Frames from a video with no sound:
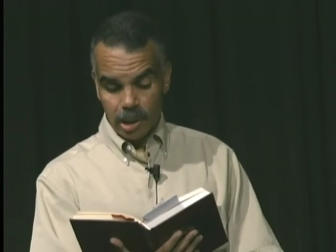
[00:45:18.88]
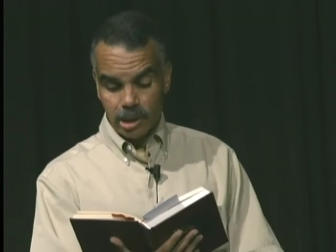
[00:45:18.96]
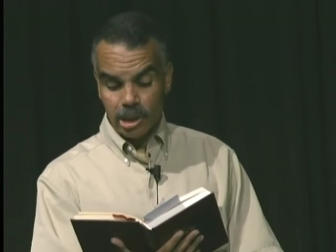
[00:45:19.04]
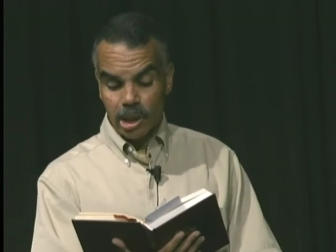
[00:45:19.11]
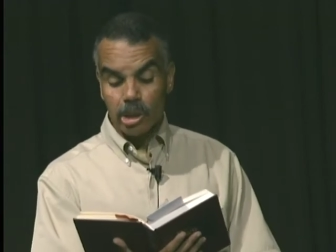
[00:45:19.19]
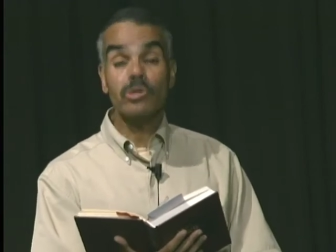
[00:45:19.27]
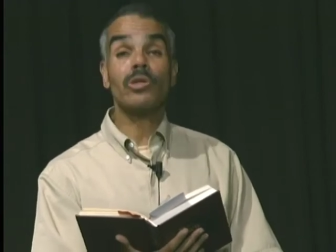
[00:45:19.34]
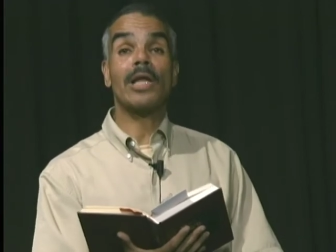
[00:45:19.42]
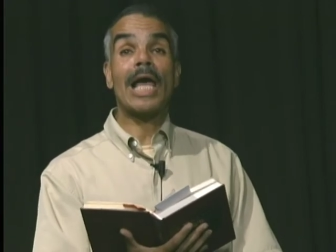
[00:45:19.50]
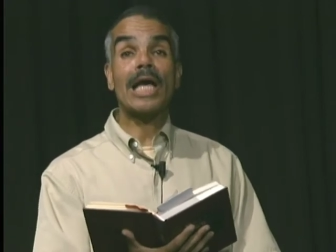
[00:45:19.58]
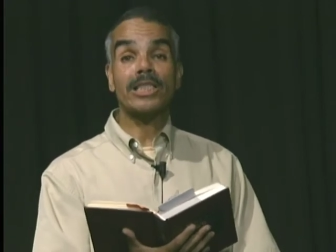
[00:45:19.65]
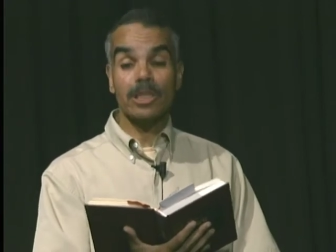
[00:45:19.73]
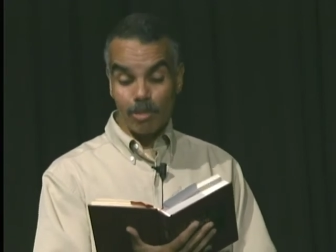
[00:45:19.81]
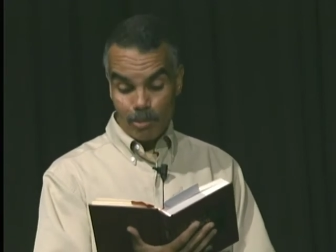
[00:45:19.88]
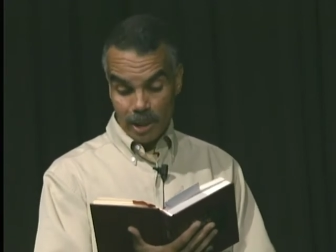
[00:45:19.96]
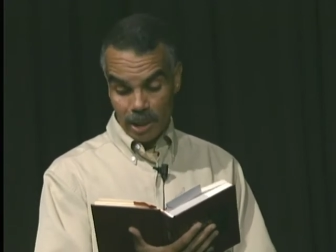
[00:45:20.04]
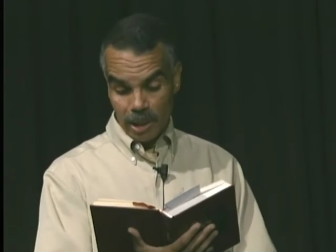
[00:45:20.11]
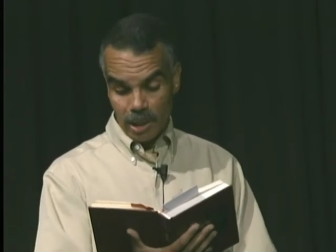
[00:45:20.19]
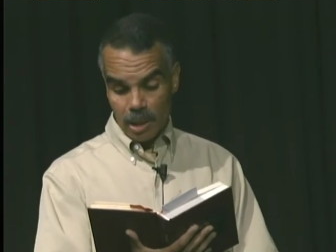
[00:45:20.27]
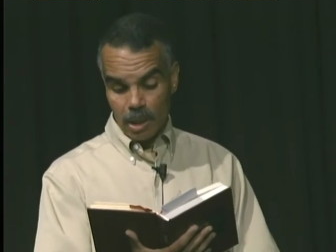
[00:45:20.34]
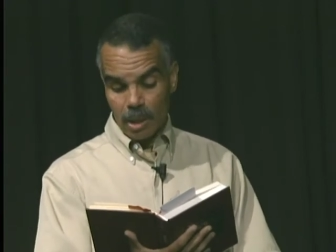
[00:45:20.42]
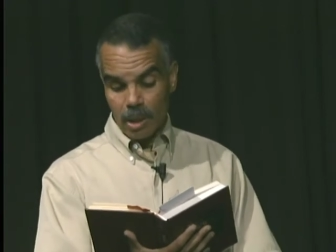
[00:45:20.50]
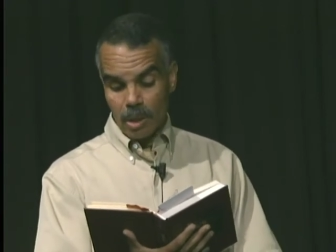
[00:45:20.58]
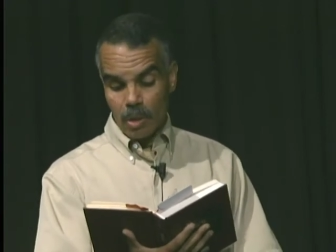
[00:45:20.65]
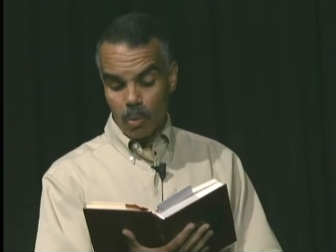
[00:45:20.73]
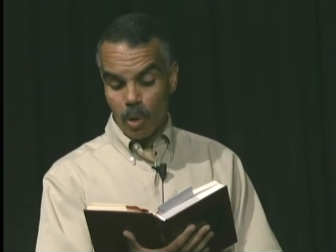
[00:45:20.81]
children ask me
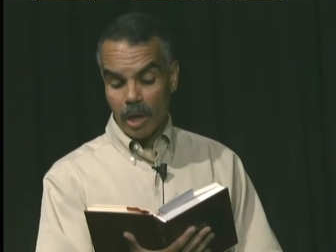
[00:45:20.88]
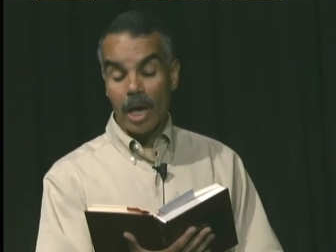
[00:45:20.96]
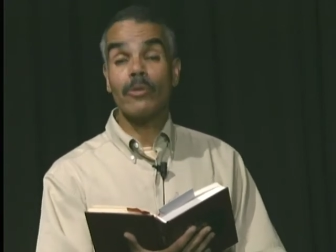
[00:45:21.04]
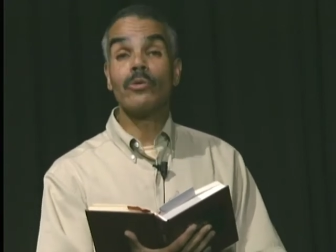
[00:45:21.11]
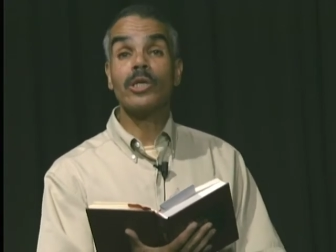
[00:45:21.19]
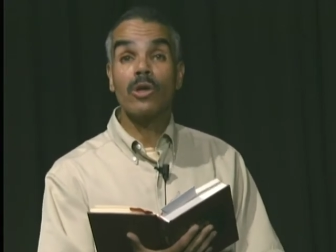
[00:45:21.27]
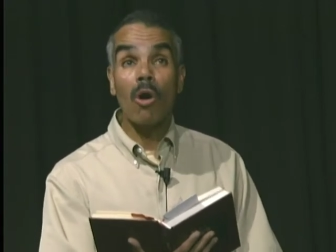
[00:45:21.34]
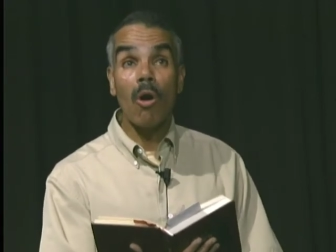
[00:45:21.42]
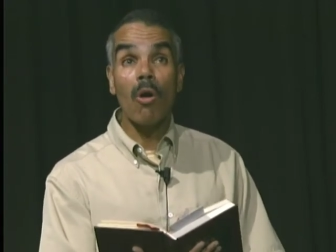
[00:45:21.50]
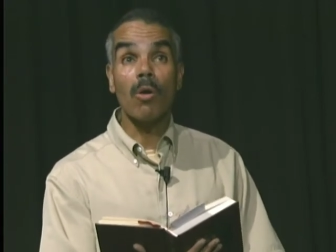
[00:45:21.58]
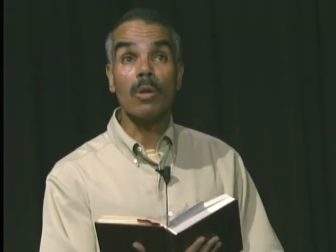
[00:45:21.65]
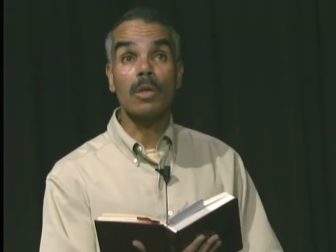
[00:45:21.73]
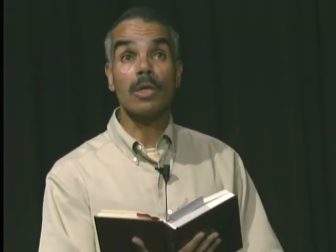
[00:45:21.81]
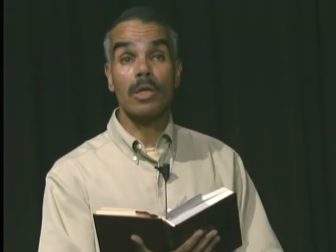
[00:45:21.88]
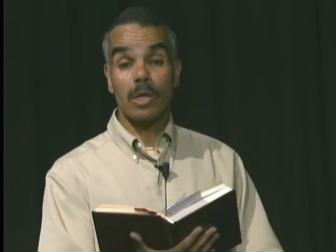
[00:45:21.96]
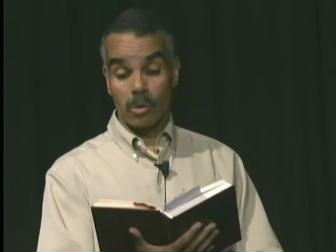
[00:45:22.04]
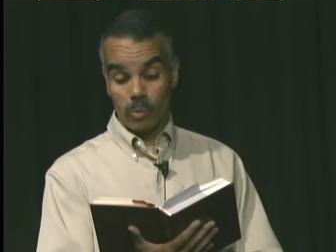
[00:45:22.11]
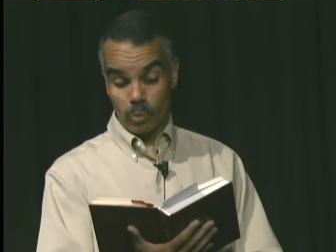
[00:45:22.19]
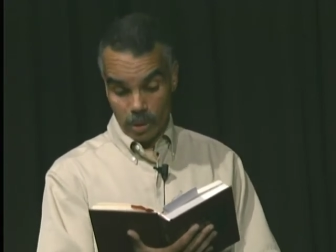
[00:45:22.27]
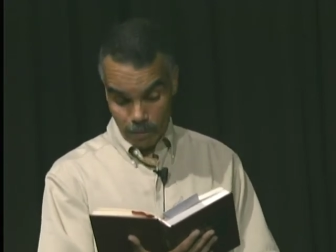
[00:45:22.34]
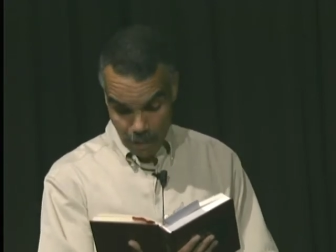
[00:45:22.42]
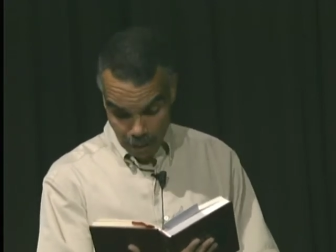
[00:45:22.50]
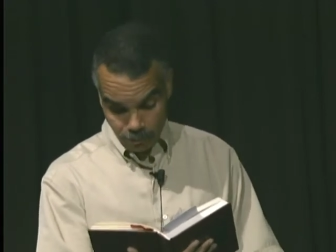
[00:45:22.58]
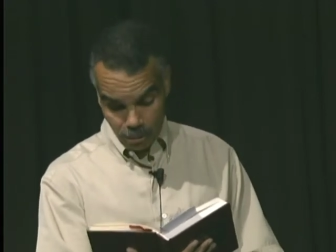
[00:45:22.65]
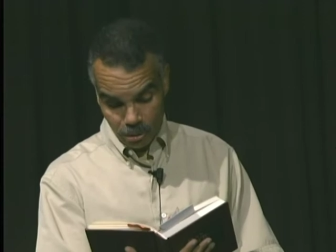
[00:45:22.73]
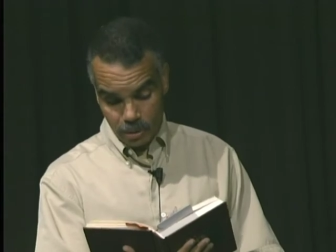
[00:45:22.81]
what I recall,
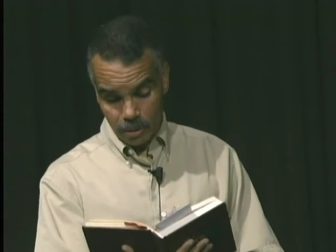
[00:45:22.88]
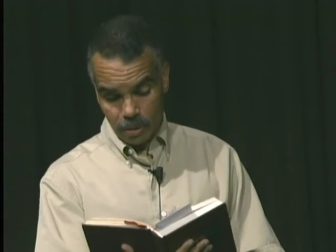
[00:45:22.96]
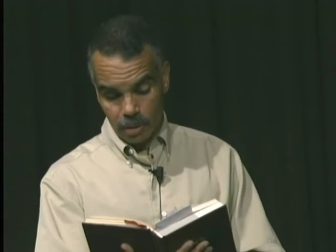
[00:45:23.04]
remember.